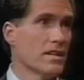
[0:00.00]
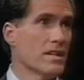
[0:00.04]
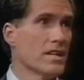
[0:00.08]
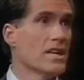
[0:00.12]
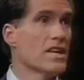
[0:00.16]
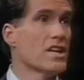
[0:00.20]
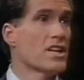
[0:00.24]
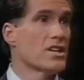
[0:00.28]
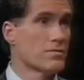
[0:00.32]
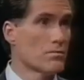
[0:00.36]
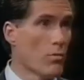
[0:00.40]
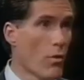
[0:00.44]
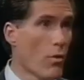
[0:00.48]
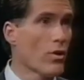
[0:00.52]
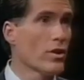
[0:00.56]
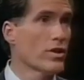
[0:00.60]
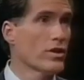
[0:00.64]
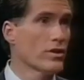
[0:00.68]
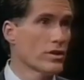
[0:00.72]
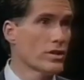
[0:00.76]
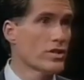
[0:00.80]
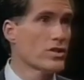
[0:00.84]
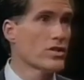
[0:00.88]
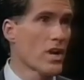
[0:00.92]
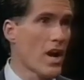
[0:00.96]
is more
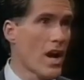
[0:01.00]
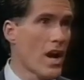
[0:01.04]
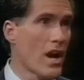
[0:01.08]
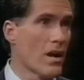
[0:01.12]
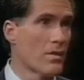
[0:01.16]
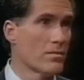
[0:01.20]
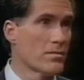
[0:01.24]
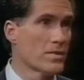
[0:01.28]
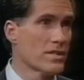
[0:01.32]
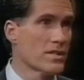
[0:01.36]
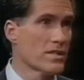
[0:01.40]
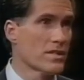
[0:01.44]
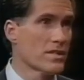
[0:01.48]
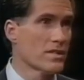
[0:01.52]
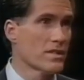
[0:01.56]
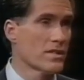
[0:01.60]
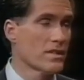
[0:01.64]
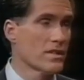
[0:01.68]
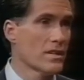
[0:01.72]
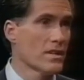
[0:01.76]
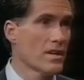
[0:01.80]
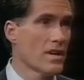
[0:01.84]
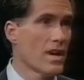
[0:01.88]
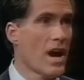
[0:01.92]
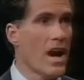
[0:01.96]
good jobs.
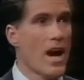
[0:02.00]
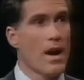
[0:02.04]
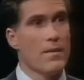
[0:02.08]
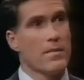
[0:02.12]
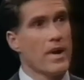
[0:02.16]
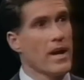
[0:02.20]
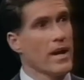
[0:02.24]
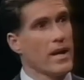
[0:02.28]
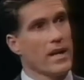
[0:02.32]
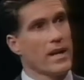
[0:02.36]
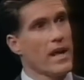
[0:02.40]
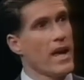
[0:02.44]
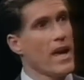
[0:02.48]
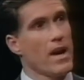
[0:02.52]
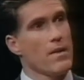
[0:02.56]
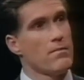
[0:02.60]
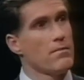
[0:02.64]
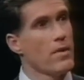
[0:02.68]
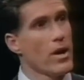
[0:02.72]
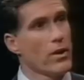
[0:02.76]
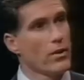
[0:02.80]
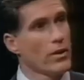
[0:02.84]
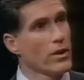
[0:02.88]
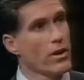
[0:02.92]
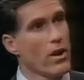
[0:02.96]
I'm not going to have
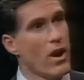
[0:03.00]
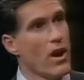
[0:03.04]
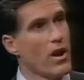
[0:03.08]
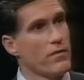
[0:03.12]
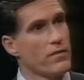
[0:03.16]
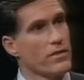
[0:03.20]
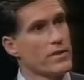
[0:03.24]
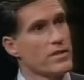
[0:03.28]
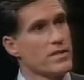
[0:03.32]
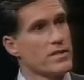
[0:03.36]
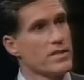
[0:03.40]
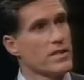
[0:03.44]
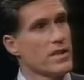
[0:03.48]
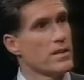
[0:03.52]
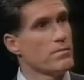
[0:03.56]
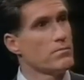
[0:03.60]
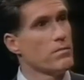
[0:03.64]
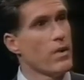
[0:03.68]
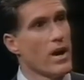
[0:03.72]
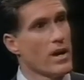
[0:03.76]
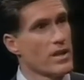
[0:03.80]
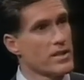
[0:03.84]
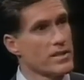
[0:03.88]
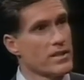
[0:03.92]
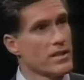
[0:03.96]
my only office in
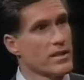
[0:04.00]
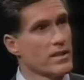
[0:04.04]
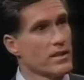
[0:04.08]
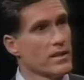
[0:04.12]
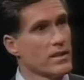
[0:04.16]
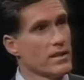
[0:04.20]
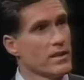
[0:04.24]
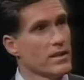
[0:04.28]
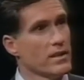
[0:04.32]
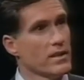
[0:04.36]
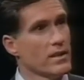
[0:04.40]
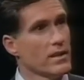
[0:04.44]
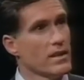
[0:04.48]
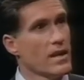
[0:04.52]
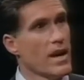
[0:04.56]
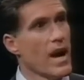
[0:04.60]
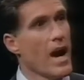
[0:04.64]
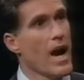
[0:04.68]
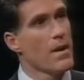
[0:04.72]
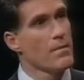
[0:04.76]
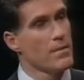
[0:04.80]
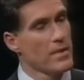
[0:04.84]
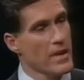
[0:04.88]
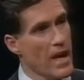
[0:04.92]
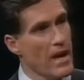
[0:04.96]
Boston.
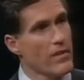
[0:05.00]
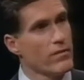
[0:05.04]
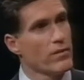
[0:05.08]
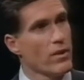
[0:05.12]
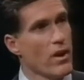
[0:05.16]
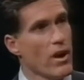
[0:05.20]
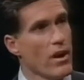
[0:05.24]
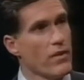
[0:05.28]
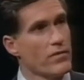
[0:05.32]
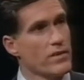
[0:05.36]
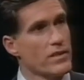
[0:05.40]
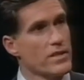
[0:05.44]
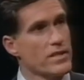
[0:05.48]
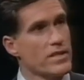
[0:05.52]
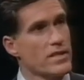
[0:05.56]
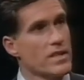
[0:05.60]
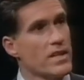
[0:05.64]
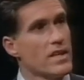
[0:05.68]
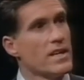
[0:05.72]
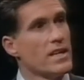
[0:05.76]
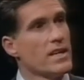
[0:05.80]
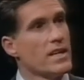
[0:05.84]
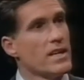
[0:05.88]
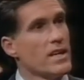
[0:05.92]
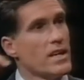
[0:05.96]
I'm going to have an office
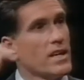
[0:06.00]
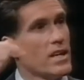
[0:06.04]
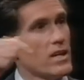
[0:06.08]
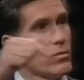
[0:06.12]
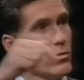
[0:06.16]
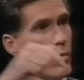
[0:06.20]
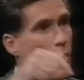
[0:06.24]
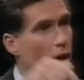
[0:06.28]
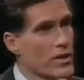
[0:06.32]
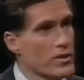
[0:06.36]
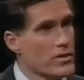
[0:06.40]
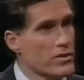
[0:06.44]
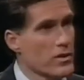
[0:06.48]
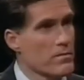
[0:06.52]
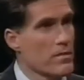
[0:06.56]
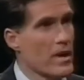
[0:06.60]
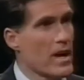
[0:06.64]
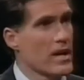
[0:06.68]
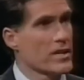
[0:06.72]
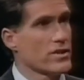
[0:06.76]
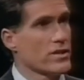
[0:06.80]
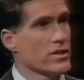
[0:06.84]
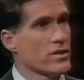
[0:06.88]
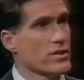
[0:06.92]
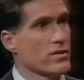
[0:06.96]
in Western
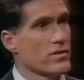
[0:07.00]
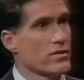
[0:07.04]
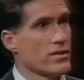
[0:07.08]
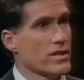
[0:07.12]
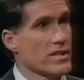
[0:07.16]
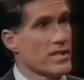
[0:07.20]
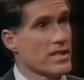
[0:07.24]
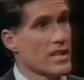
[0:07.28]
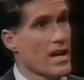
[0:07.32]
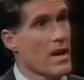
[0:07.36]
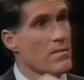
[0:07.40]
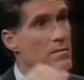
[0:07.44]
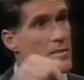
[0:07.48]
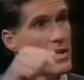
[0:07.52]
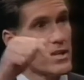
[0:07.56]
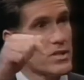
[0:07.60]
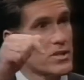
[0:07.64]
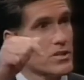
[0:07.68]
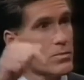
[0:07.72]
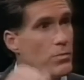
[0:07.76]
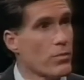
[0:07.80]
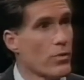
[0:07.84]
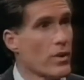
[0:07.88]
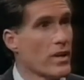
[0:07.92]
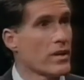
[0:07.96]
Massachusetts, and I mean
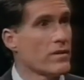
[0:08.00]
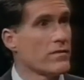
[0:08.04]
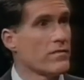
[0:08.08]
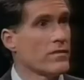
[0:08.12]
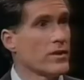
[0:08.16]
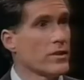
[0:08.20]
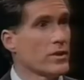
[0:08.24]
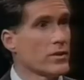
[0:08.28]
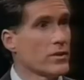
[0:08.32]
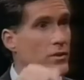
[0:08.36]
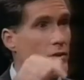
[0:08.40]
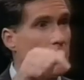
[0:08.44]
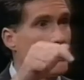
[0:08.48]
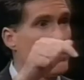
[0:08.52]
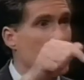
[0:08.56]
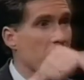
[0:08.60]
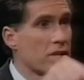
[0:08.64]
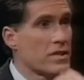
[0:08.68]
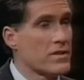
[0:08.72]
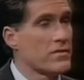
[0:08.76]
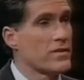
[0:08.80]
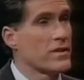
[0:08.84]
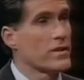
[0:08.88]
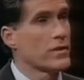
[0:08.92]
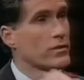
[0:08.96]
Springfield or
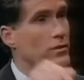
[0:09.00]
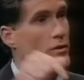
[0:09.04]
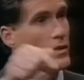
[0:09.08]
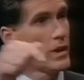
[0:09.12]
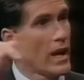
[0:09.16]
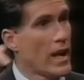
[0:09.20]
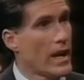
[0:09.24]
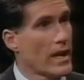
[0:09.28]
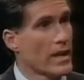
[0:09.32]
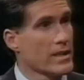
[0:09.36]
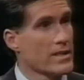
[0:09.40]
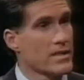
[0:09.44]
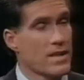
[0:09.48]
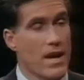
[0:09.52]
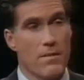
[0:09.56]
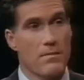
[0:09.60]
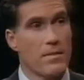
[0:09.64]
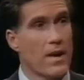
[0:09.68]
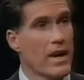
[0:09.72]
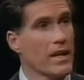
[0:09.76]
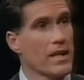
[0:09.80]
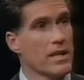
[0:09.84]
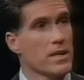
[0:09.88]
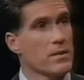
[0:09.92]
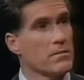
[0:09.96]
Pittsfield or Lenox. I'm
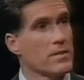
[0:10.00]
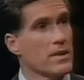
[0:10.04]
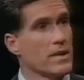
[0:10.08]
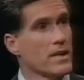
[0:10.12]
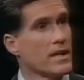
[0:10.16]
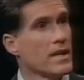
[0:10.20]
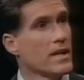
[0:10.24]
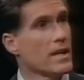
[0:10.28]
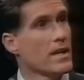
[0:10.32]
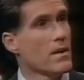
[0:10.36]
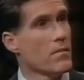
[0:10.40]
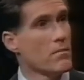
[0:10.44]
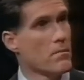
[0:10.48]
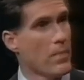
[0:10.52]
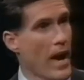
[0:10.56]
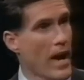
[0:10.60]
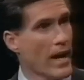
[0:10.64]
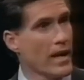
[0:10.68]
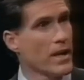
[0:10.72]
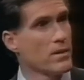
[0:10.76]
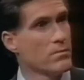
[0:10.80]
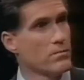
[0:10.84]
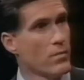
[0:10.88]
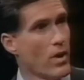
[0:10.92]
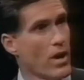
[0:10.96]
not going to be back
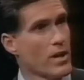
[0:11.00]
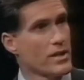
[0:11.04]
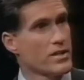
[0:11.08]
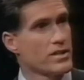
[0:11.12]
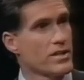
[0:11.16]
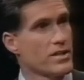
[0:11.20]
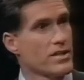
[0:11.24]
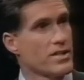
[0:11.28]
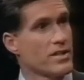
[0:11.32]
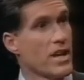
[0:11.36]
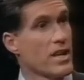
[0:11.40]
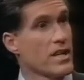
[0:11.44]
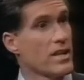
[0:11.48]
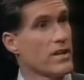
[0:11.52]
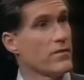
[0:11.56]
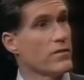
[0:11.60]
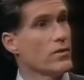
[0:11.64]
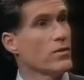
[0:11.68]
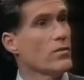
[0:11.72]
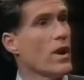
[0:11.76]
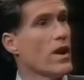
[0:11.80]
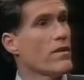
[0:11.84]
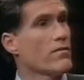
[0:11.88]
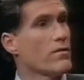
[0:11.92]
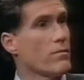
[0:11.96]
in Boston saying, if
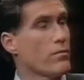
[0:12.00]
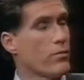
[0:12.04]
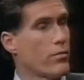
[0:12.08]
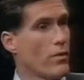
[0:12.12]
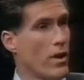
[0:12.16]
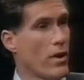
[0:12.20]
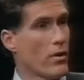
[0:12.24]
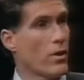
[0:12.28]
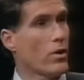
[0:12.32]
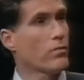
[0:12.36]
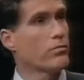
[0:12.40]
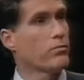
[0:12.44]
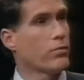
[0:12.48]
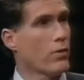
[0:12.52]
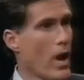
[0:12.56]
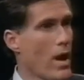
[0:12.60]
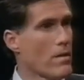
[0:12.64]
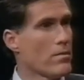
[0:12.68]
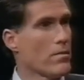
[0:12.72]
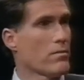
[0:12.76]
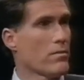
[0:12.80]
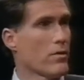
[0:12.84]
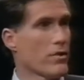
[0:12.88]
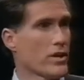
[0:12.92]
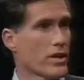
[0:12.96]
you have a
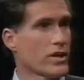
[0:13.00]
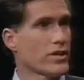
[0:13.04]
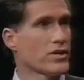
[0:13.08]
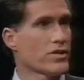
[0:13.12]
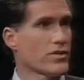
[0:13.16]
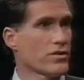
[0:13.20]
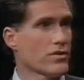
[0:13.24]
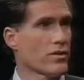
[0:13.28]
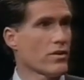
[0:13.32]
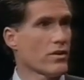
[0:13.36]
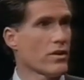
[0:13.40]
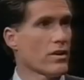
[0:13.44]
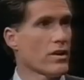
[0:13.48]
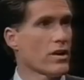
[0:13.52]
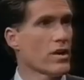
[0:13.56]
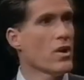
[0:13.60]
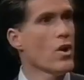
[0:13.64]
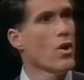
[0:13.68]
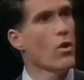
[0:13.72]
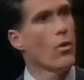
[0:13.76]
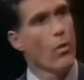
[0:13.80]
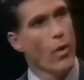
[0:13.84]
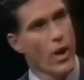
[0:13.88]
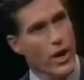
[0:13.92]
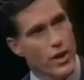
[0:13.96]
problem or a concern,
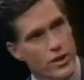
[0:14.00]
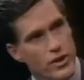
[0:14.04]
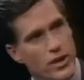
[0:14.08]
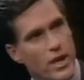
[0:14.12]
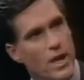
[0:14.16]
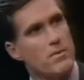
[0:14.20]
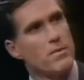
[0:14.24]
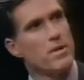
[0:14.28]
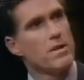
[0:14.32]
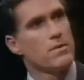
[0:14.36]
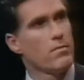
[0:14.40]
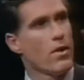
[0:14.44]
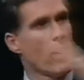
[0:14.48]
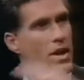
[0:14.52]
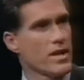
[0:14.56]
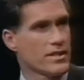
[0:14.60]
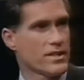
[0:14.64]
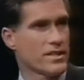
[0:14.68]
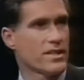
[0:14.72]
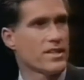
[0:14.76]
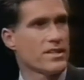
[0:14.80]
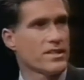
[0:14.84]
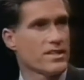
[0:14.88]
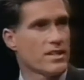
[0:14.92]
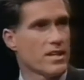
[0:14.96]
why don't you come into
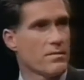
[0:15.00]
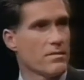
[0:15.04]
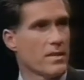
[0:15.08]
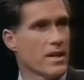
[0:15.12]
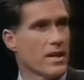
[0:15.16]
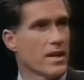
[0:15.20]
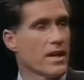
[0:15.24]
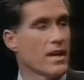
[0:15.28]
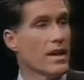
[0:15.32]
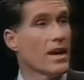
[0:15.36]
Boston to see me?